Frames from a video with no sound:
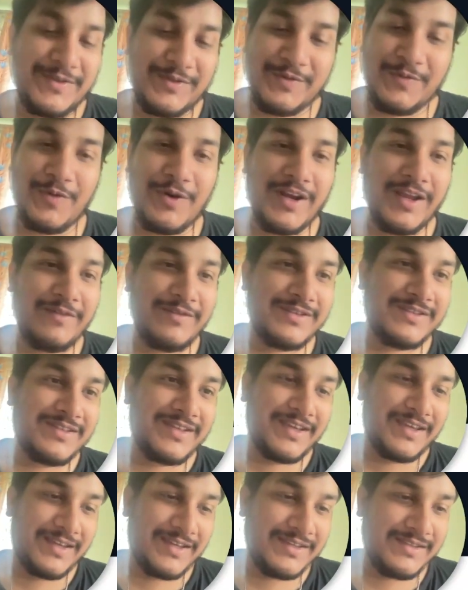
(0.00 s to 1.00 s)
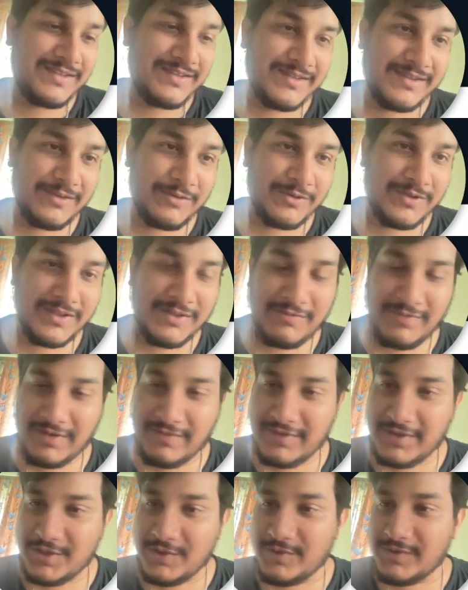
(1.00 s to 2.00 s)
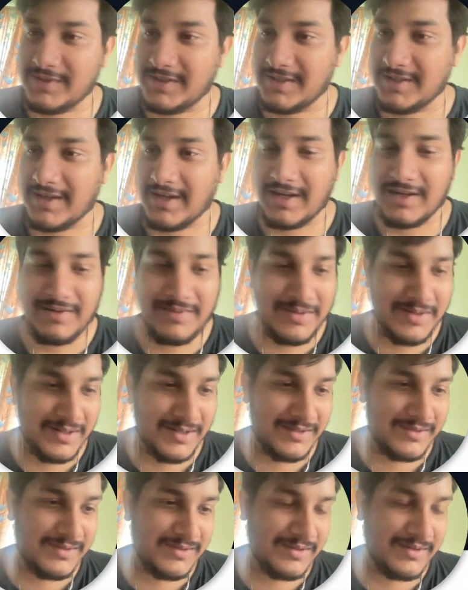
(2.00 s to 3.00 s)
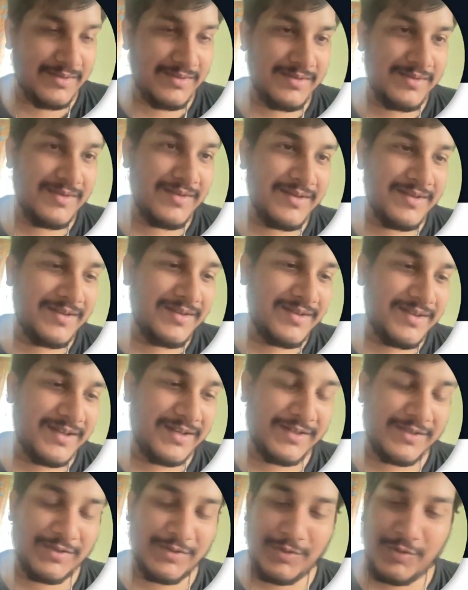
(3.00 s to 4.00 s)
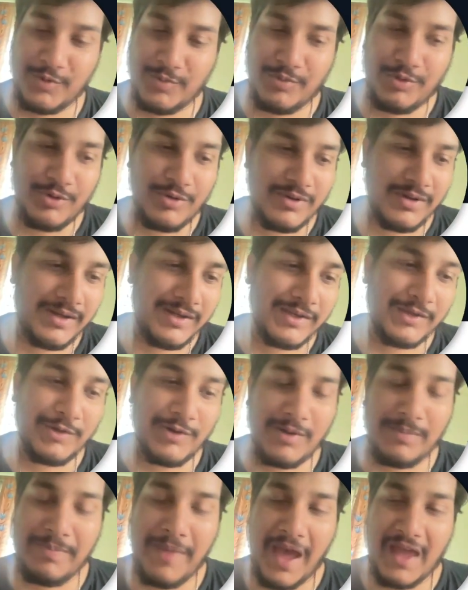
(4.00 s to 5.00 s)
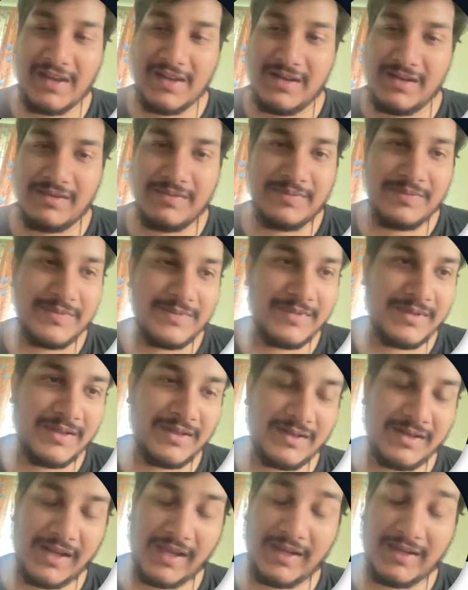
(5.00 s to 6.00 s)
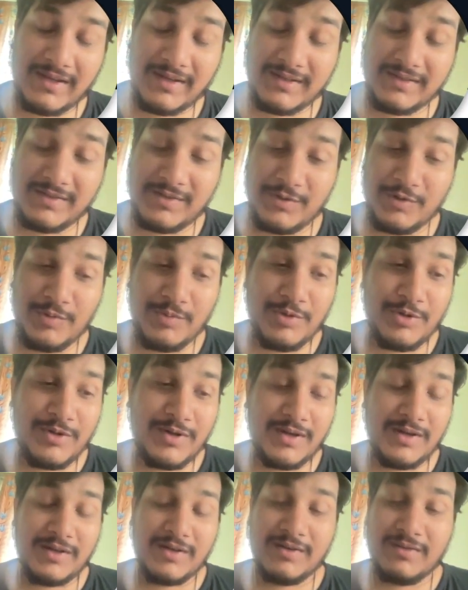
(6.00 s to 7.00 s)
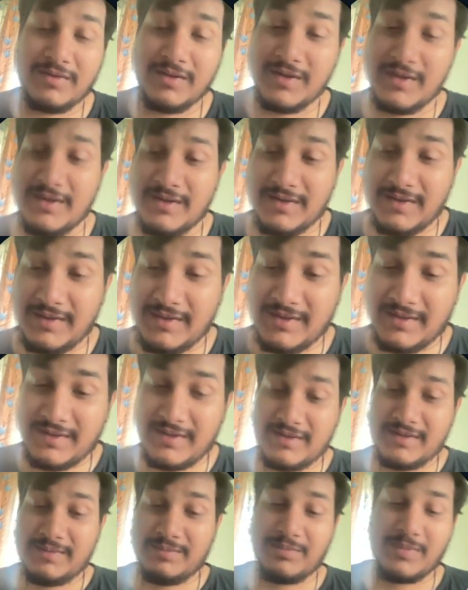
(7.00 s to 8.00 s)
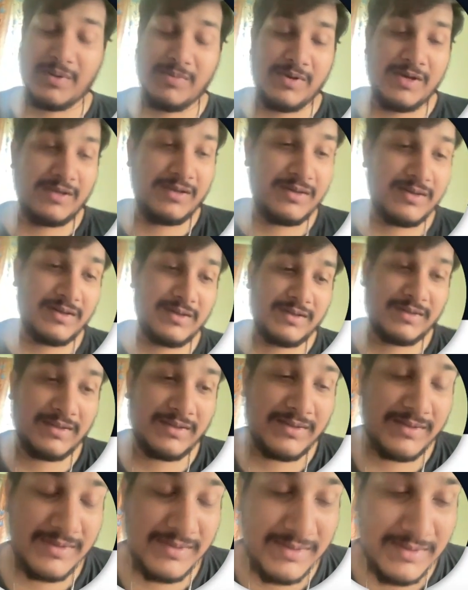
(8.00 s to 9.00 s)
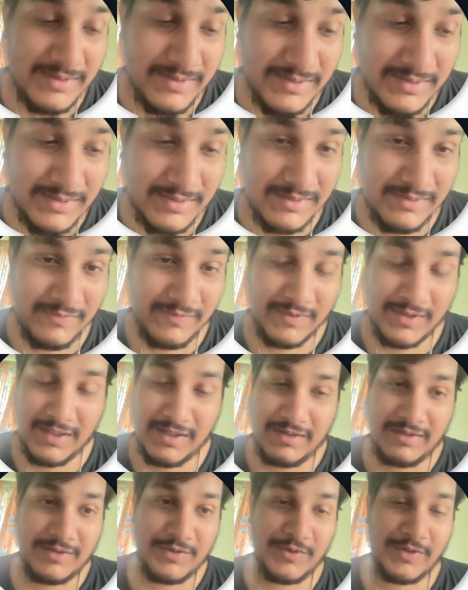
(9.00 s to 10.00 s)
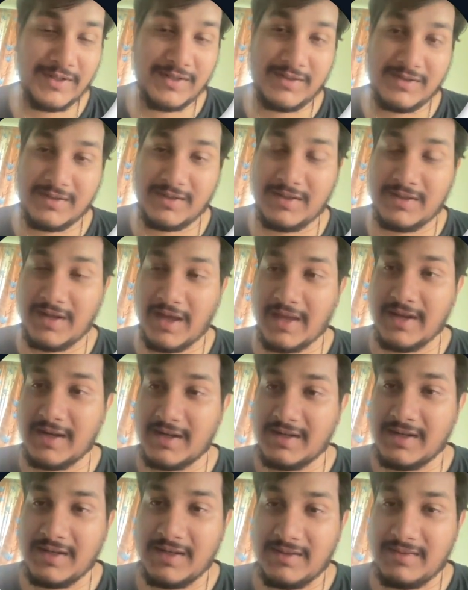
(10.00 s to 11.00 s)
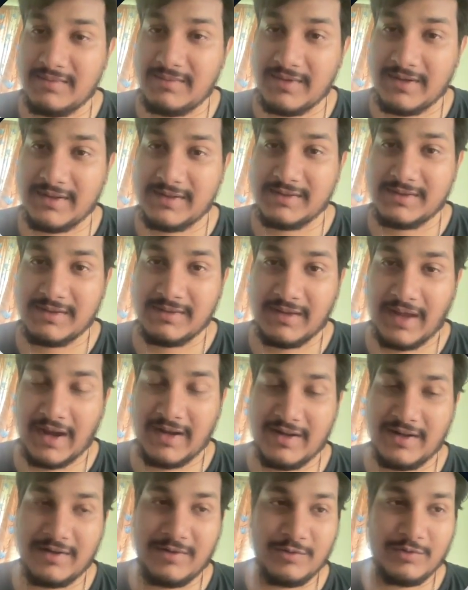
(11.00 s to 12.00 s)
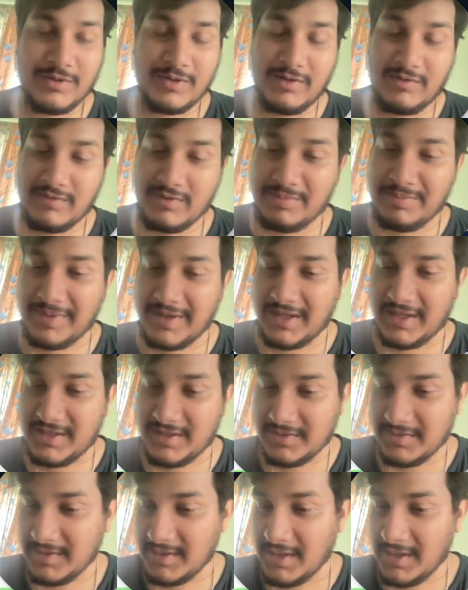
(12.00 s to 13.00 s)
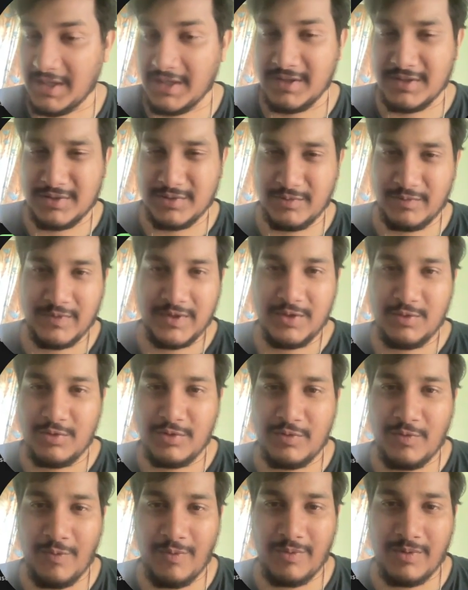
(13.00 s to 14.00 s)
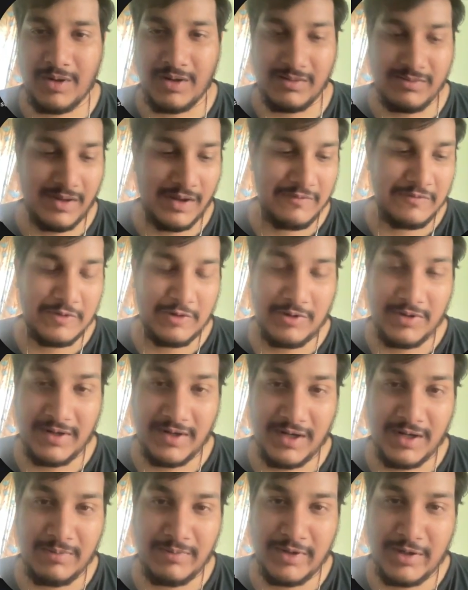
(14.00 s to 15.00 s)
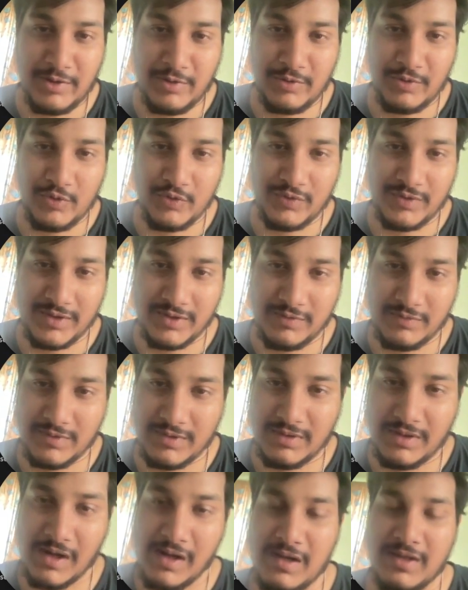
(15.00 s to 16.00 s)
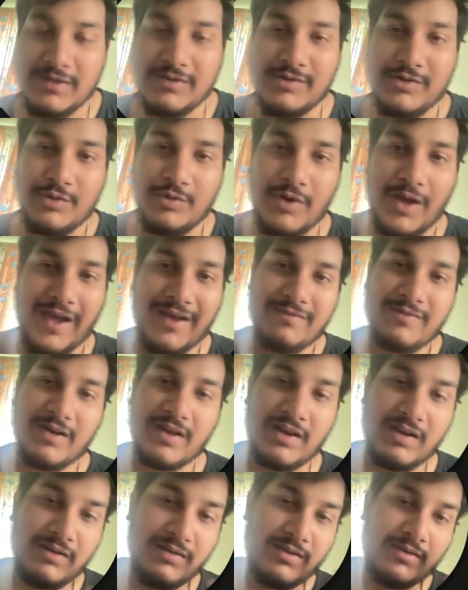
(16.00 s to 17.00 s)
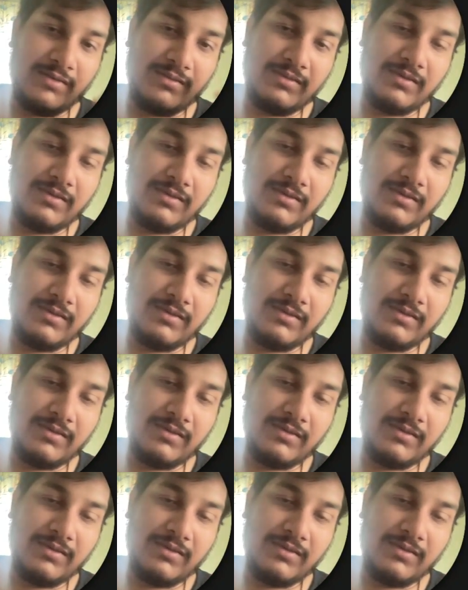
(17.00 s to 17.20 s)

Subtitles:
so what I was saying is, so this one which you see, right, it's no more a panel, like it's no more bubble one, so it's directly it's added to the page. So I will not recommend to use this one unless you have an,